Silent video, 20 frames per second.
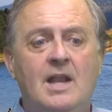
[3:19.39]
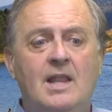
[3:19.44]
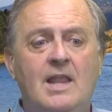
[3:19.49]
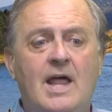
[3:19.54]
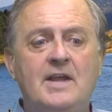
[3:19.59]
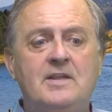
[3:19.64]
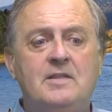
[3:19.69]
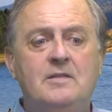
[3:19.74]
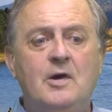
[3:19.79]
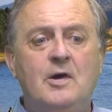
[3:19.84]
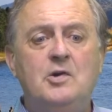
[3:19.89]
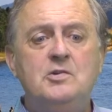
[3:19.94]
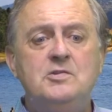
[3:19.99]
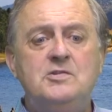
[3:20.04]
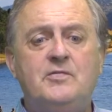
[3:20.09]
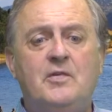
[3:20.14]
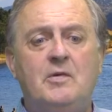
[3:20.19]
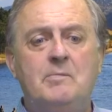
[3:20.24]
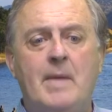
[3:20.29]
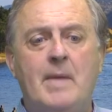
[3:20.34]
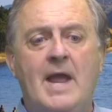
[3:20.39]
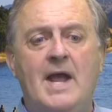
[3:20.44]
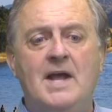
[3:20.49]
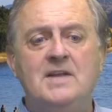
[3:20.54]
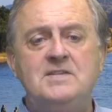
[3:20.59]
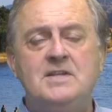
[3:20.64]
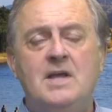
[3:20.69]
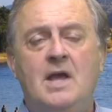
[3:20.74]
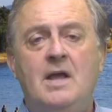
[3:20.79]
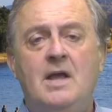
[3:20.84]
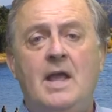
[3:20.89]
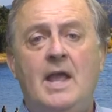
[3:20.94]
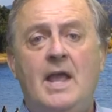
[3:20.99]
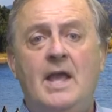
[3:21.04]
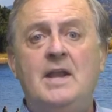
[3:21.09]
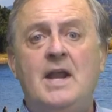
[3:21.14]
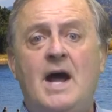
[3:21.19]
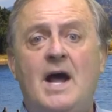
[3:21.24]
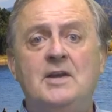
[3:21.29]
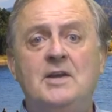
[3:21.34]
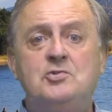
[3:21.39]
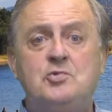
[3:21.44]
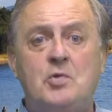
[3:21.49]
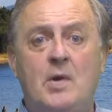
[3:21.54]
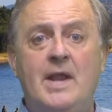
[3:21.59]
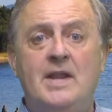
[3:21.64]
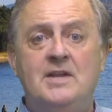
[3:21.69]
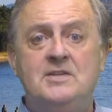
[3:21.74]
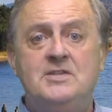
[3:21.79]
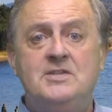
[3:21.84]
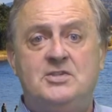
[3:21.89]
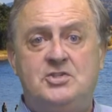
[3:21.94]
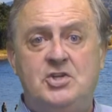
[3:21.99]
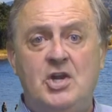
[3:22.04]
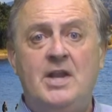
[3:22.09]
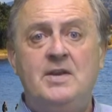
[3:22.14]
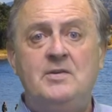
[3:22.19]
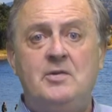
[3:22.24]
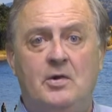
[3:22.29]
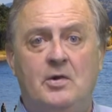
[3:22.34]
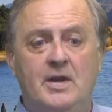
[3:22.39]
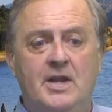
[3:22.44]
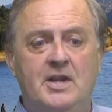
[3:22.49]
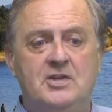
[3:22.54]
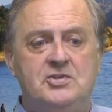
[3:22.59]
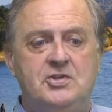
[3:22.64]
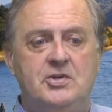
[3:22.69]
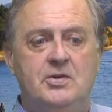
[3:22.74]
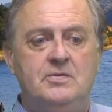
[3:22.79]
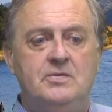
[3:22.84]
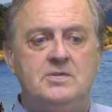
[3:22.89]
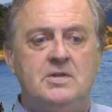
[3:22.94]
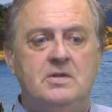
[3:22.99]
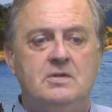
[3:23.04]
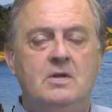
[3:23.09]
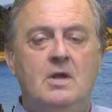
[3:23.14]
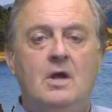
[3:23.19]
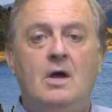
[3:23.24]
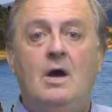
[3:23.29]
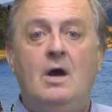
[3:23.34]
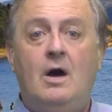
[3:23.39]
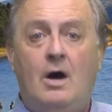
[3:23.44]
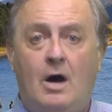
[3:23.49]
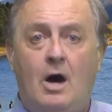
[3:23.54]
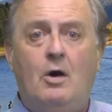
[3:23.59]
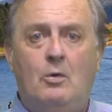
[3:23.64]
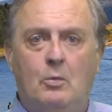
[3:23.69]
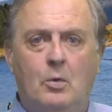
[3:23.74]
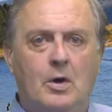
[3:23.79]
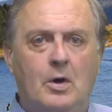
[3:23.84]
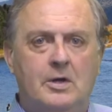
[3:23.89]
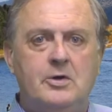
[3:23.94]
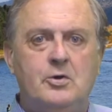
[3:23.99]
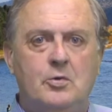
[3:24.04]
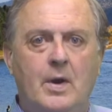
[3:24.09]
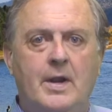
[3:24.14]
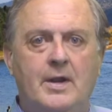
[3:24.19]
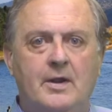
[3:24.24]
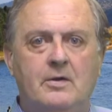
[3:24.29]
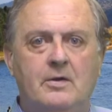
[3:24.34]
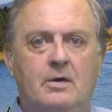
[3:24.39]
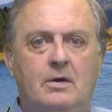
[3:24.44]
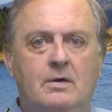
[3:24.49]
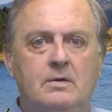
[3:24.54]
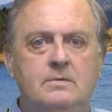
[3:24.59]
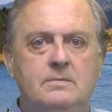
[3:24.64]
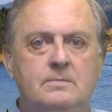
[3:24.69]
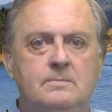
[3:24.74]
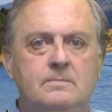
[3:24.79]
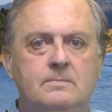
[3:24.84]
like those for masks and on transgender issues. All were critical.